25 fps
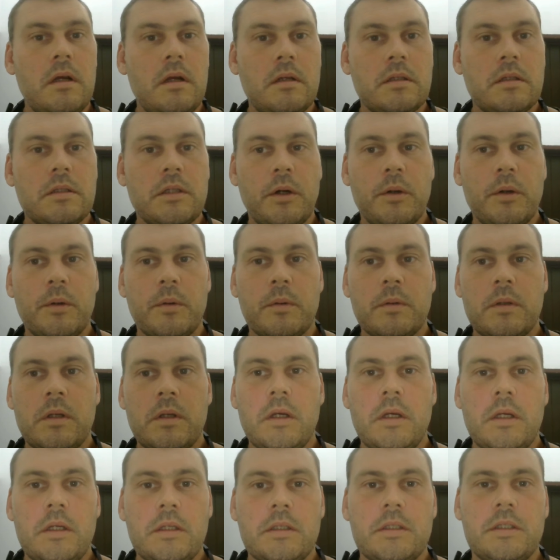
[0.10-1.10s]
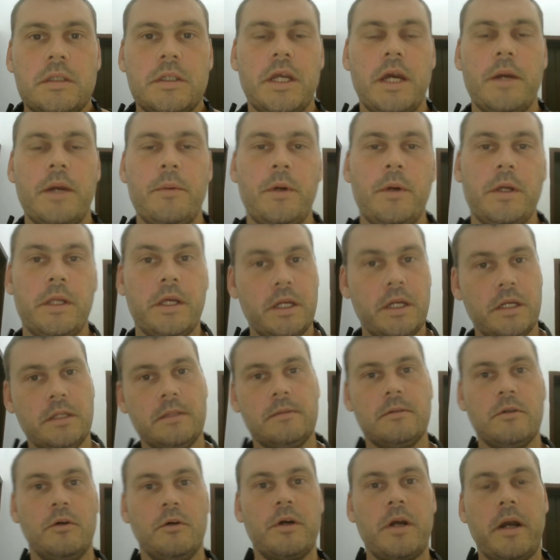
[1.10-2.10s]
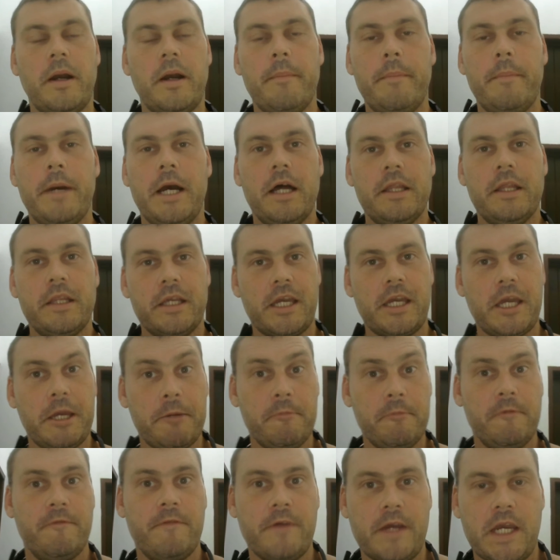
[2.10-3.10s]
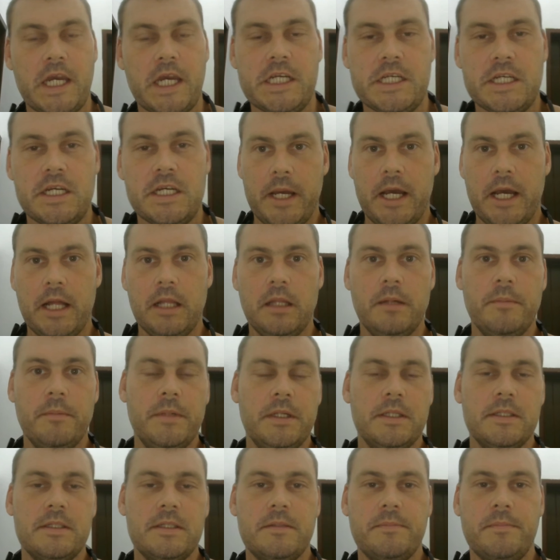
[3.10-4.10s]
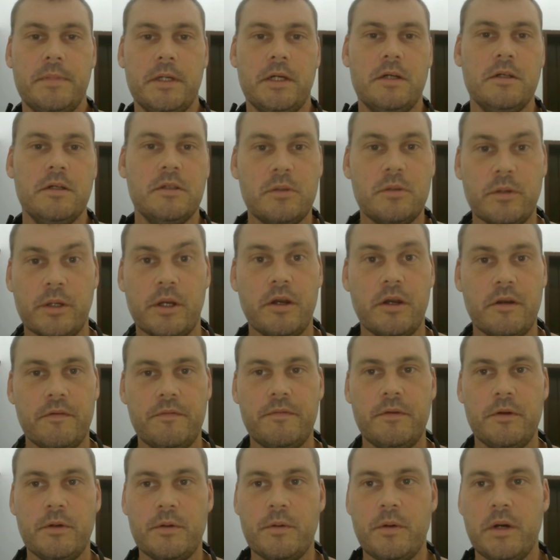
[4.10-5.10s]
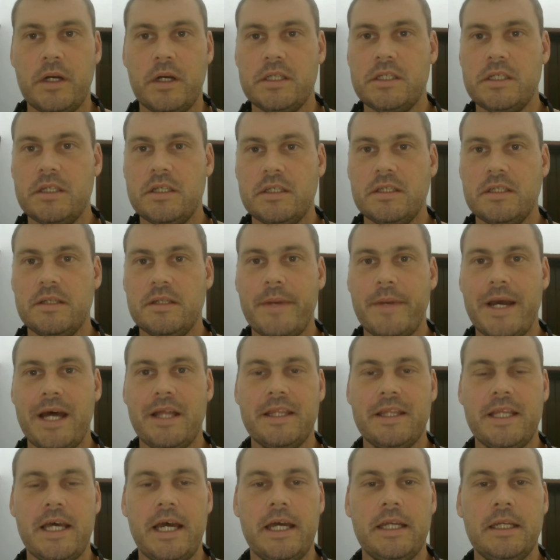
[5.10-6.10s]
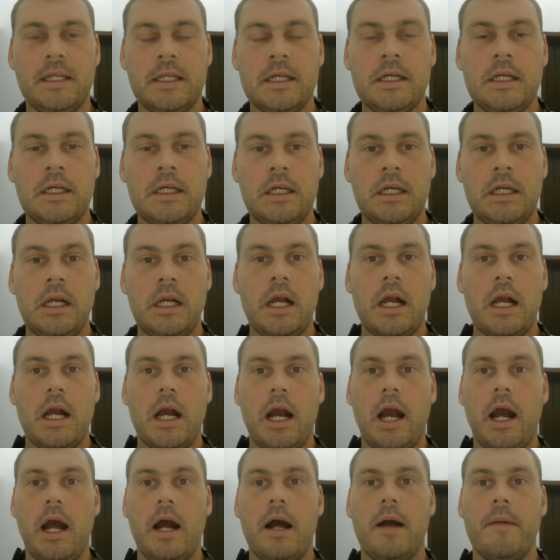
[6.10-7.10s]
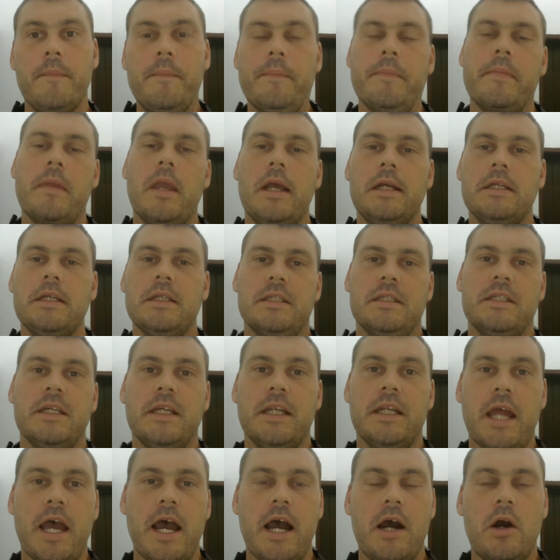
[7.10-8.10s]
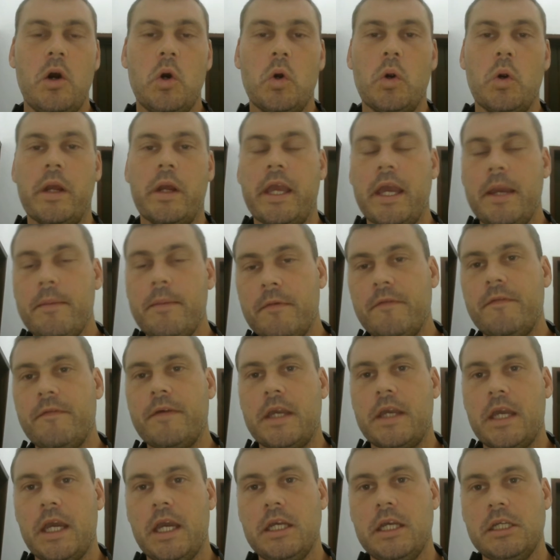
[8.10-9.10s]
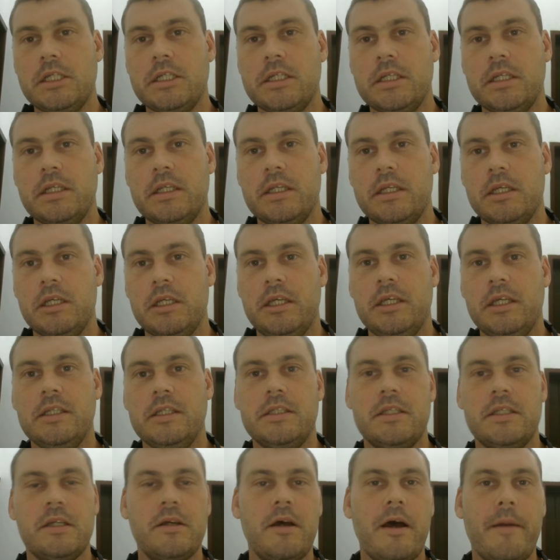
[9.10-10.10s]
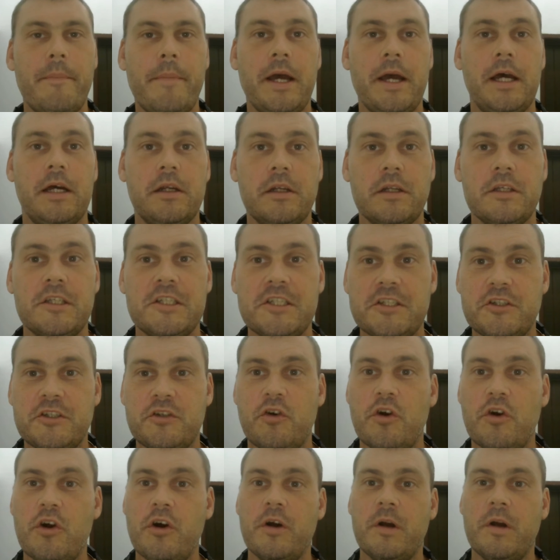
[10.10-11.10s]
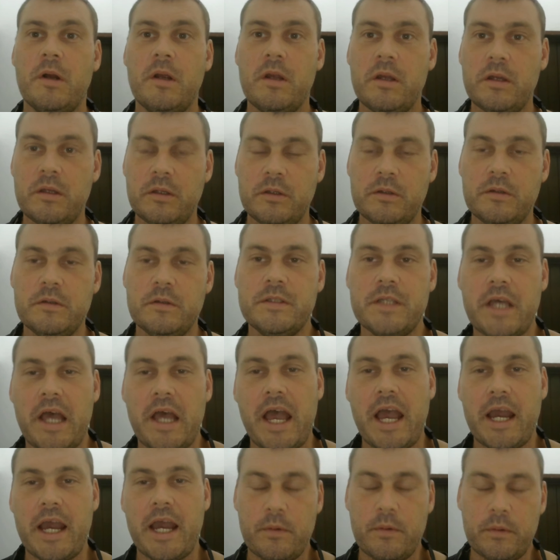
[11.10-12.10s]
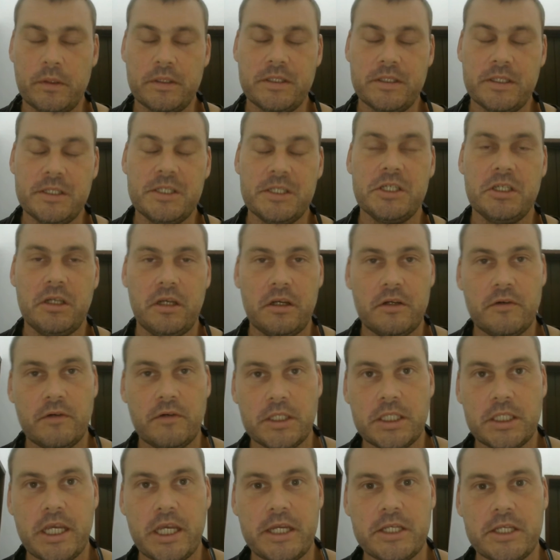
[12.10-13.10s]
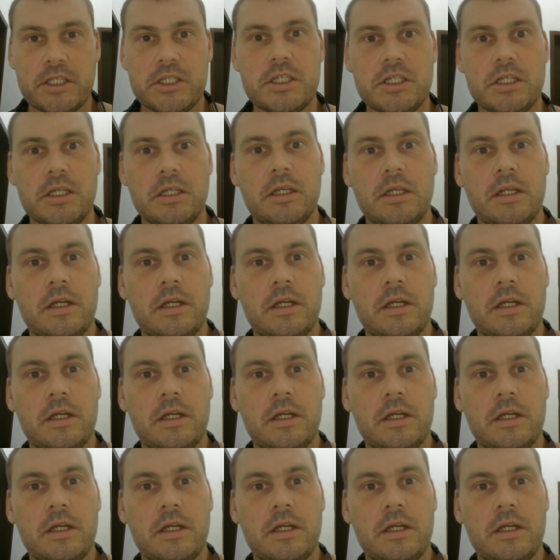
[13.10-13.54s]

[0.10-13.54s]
So today we're going to talk about the gamification elements because we got a few questions about that. As I said, our gamification is about strong user acquisition and retention.